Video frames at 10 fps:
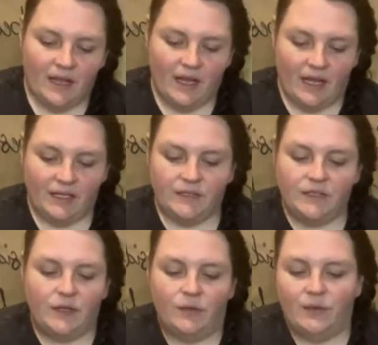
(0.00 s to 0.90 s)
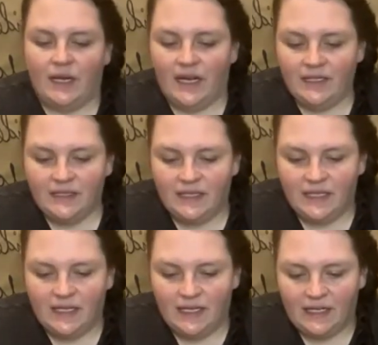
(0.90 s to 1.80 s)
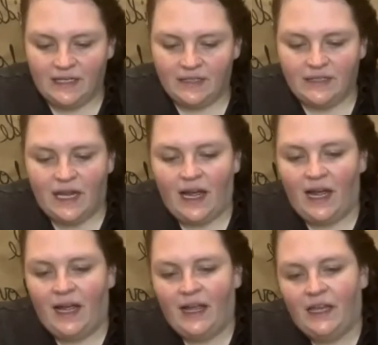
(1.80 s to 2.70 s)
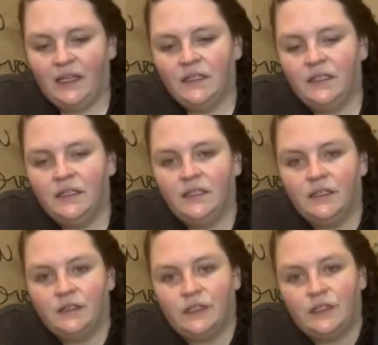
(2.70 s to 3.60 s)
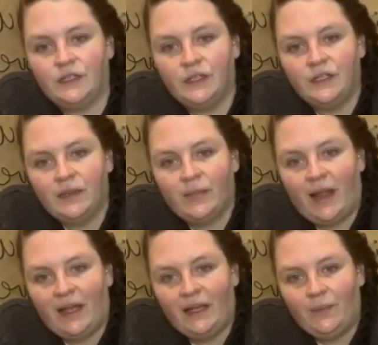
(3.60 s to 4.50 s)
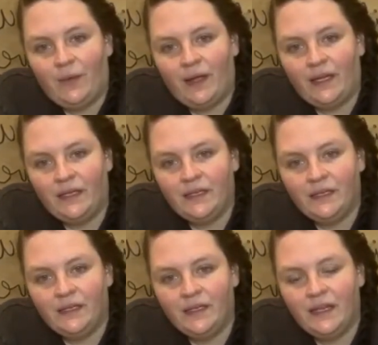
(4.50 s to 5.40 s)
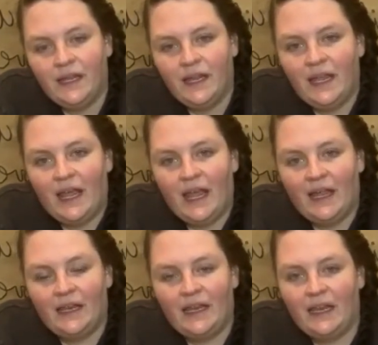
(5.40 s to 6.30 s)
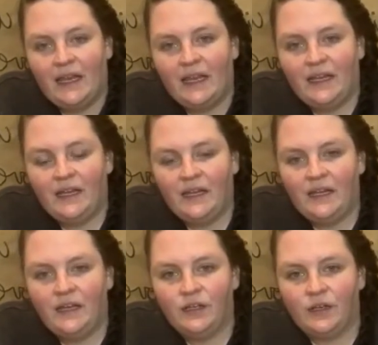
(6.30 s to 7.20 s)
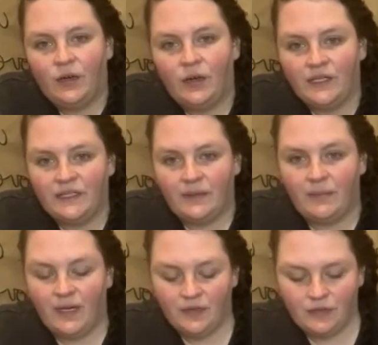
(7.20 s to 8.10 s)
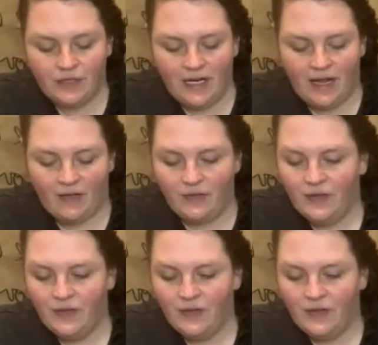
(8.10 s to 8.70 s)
And so what I did is I just turned it black and white, and then you're going to measure it out.